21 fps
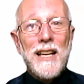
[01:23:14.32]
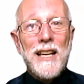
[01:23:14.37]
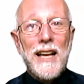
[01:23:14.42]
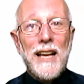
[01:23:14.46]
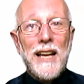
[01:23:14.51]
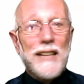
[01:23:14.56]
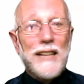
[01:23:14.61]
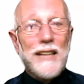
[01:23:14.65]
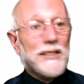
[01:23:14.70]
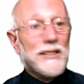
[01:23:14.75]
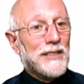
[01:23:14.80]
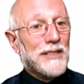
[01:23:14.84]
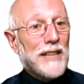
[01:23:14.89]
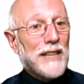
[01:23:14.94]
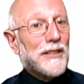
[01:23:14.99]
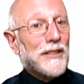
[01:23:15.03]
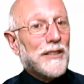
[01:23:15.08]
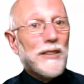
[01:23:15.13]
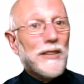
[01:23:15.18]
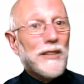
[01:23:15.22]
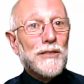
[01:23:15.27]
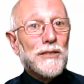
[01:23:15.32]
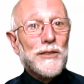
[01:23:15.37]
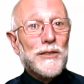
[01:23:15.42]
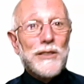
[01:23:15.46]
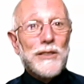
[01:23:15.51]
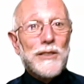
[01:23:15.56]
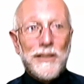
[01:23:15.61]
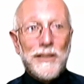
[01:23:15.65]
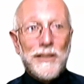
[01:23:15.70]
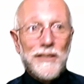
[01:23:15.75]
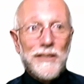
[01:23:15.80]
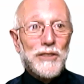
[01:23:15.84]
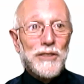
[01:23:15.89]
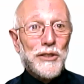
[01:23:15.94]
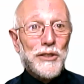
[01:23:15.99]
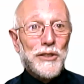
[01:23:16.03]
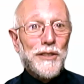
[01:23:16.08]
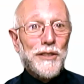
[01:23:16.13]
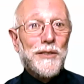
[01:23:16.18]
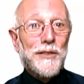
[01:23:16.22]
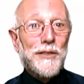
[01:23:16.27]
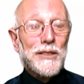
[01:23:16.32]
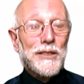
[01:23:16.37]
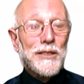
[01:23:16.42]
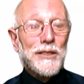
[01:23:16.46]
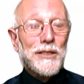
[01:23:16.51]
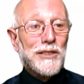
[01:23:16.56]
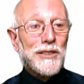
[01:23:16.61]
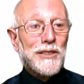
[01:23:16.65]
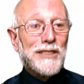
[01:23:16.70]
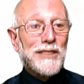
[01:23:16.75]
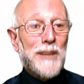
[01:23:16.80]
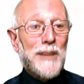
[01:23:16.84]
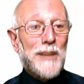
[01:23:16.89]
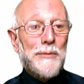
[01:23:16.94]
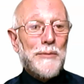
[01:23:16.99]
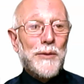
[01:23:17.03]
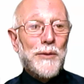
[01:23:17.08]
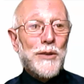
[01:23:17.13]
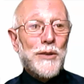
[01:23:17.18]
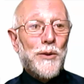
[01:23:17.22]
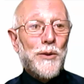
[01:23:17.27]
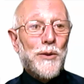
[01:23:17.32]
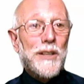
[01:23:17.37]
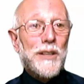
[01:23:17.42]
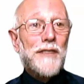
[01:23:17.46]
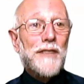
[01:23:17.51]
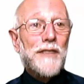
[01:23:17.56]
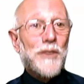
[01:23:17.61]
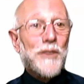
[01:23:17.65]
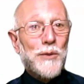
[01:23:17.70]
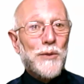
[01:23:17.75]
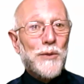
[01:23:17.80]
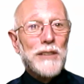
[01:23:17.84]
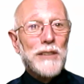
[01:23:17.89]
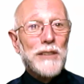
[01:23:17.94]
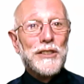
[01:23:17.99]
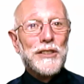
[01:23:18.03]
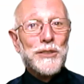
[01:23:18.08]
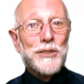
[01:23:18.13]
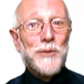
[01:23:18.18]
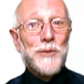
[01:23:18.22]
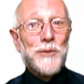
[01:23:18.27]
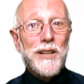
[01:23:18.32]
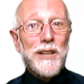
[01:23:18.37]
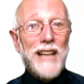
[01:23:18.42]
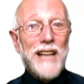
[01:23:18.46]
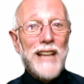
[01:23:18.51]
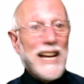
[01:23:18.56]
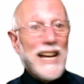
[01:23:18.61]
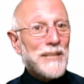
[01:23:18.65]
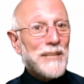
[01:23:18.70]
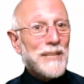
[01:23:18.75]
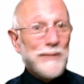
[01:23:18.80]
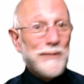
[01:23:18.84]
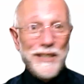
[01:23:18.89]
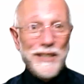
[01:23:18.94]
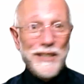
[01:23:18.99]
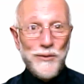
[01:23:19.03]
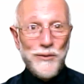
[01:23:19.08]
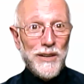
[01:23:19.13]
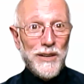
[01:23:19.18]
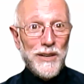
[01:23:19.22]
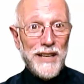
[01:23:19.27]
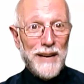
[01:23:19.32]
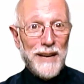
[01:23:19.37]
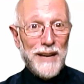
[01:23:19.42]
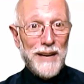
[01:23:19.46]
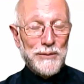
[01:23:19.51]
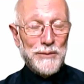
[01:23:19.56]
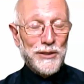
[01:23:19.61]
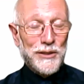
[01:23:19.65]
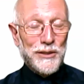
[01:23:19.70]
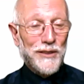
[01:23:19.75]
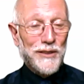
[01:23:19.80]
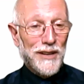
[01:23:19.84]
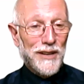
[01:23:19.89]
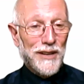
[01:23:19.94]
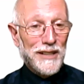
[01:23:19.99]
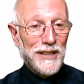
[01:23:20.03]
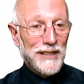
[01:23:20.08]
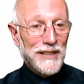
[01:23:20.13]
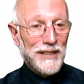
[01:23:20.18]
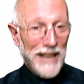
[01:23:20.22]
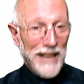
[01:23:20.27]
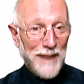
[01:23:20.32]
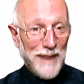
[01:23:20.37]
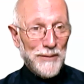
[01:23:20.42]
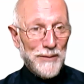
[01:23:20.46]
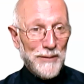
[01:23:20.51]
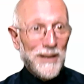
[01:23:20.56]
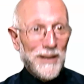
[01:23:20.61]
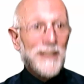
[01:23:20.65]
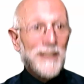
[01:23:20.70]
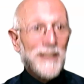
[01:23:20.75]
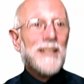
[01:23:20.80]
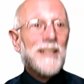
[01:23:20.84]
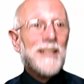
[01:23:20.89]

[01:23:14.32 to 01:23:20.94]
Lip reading: And the second thing I'll do is I'll assure you, as soon as I stop the recording, if there are questions you wanted to ask but didn't want to capture on camera,